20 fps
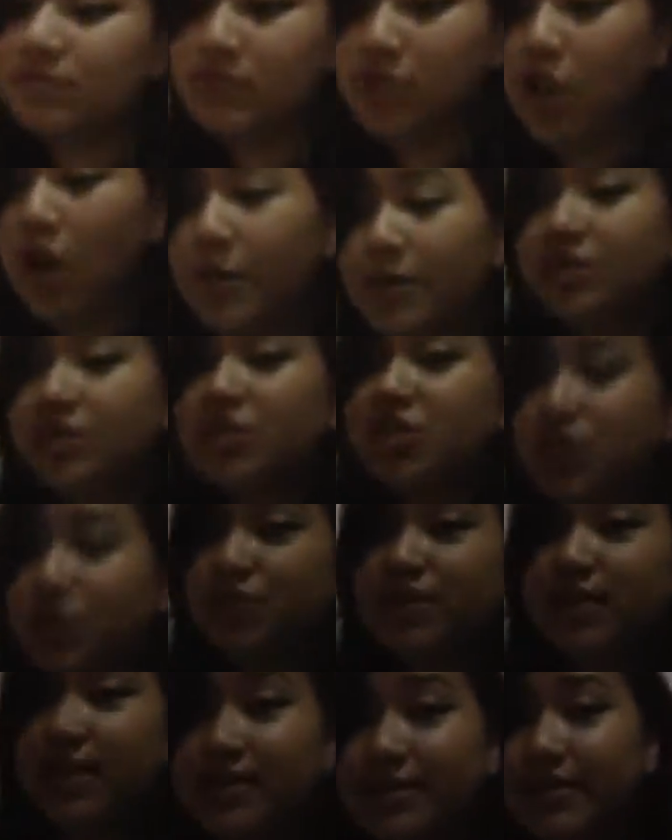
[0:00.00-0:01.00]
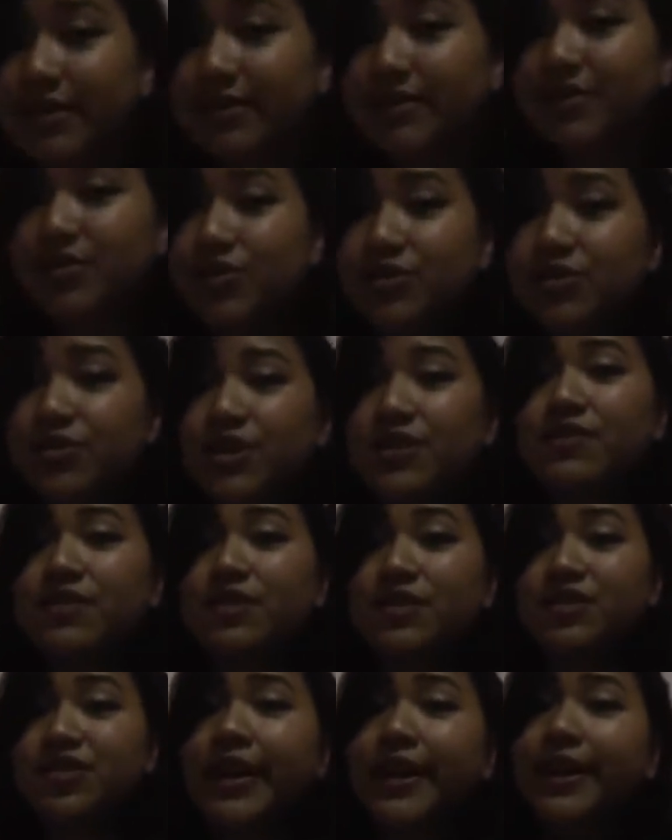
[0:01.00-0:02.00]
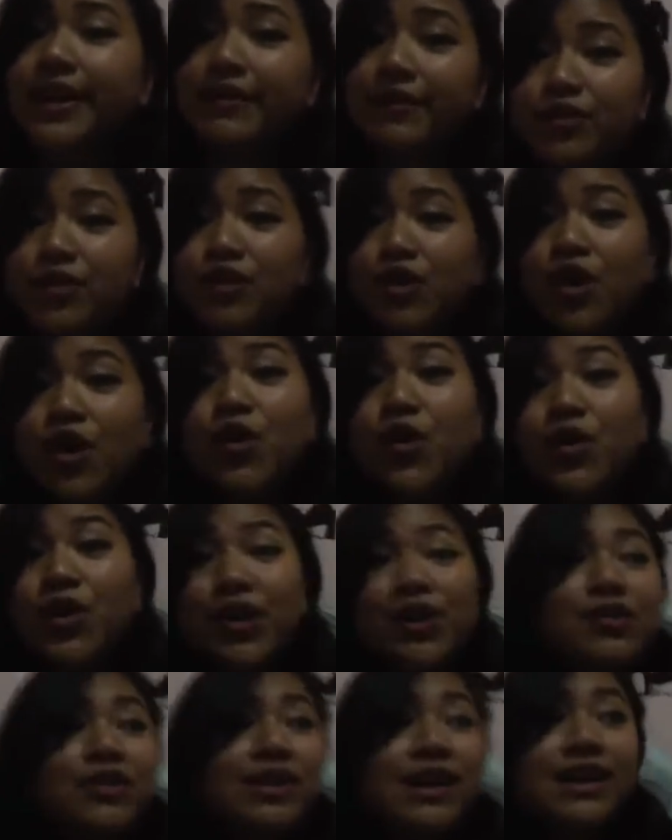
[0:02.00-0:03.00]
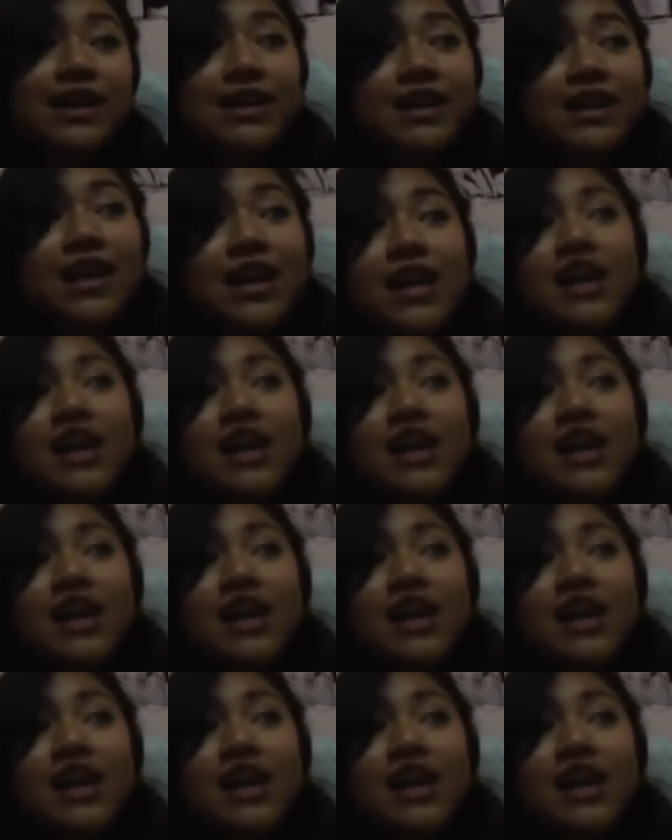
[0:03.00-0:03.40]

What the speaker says: comedy shows like this, you should give it a try. If you don't, and you like